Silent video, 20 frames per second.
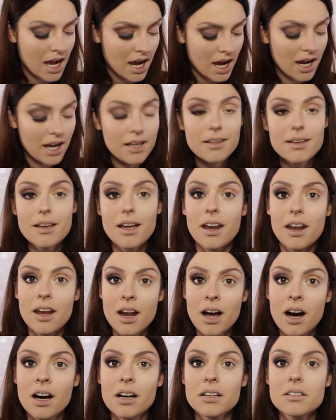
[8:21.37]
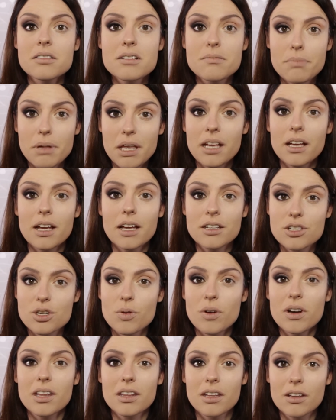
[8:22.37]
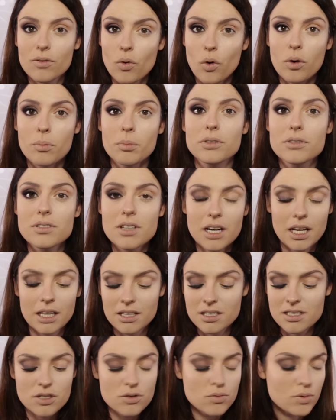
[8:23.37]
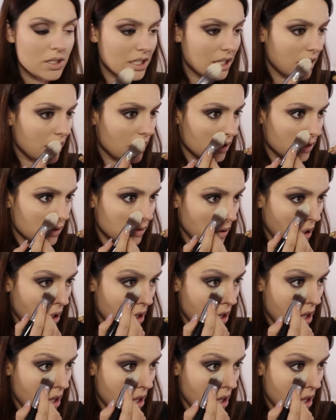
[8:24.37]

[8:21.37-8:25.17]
I cannot speak and do anything normal today. This is ridiculous.